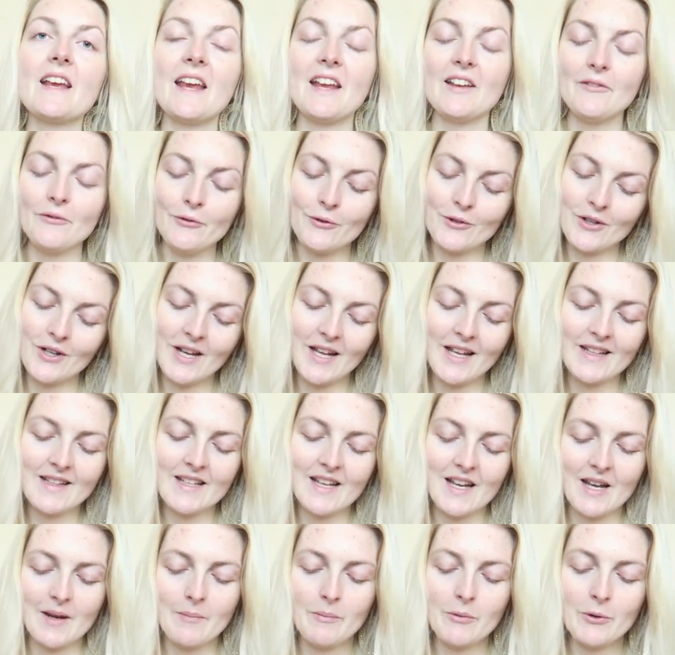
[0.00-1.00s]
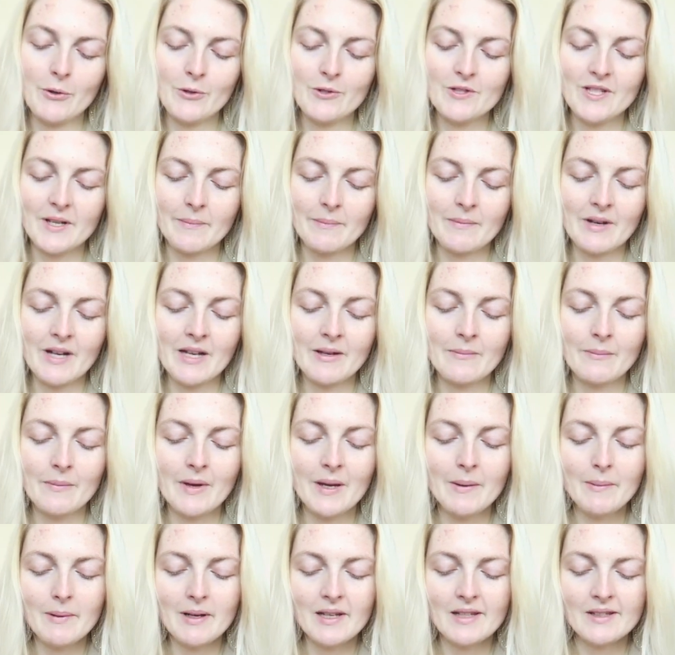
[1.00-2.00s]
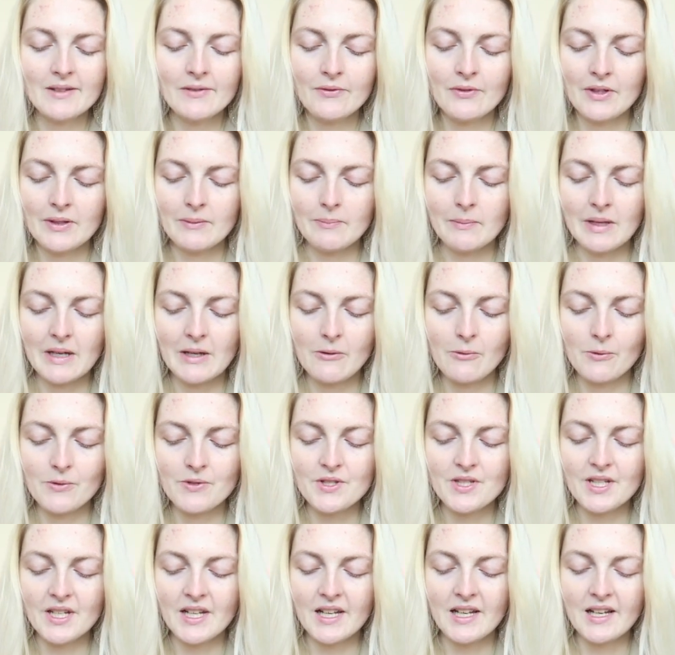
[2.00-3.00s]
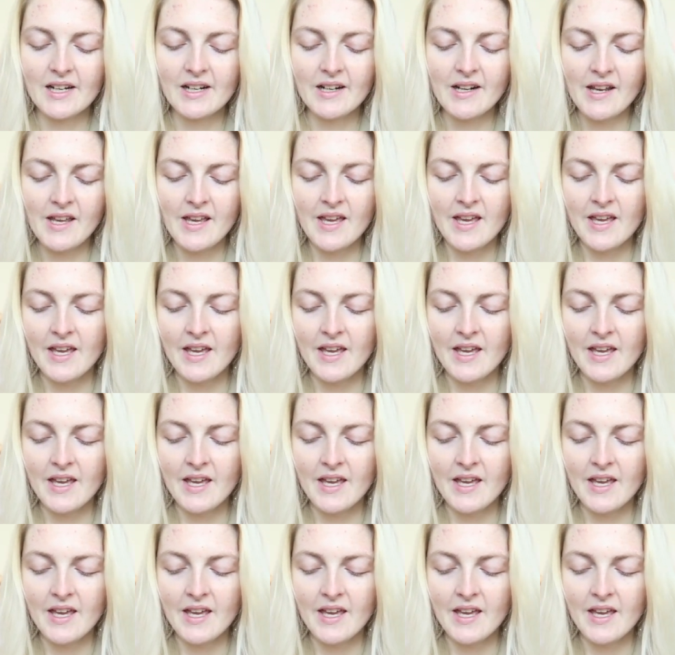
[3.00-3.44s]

and for that I'm using my Maybelline Fit Me Concealer,